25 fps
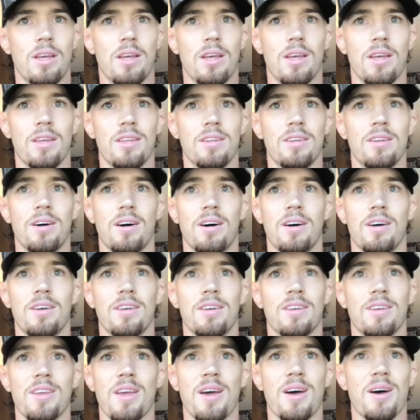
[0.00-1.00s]
And
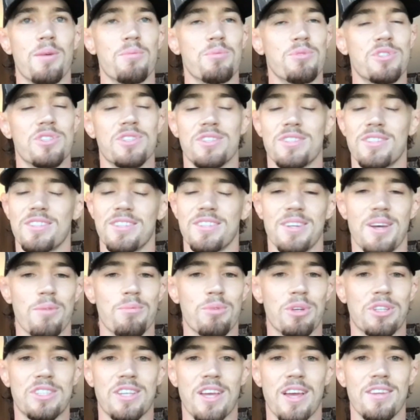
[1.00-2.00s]
yeah, I'm
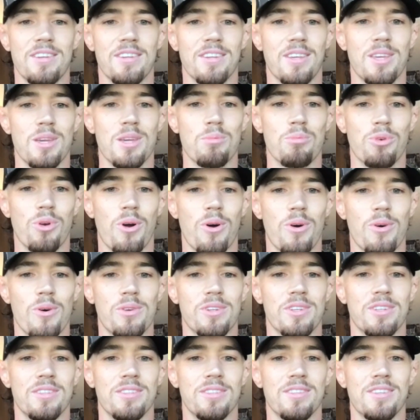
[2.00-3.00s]
excited to keep growing
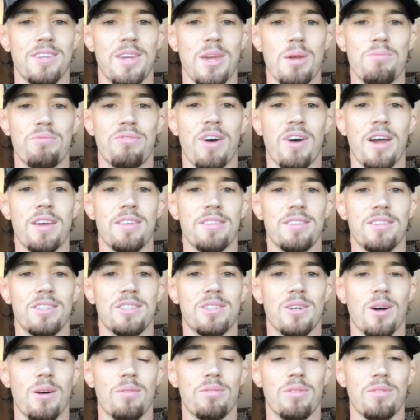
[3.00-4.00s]
and keep fighting these
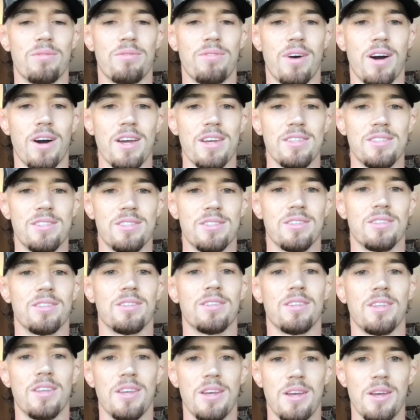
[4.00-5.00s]
tougher fights
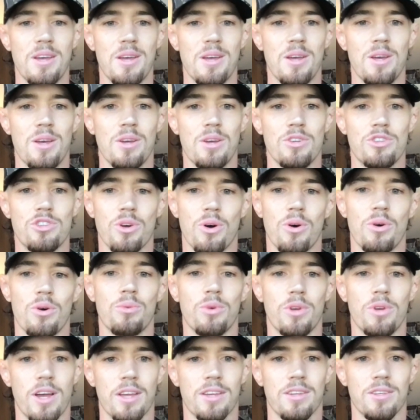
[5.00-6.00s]
and showing
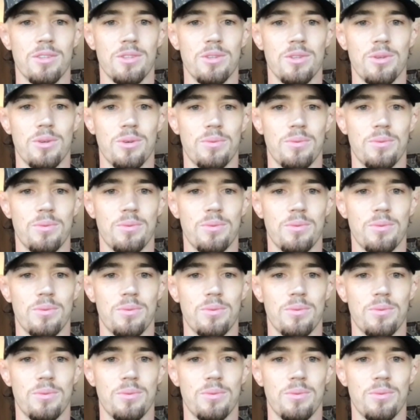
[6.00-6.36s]
what I can do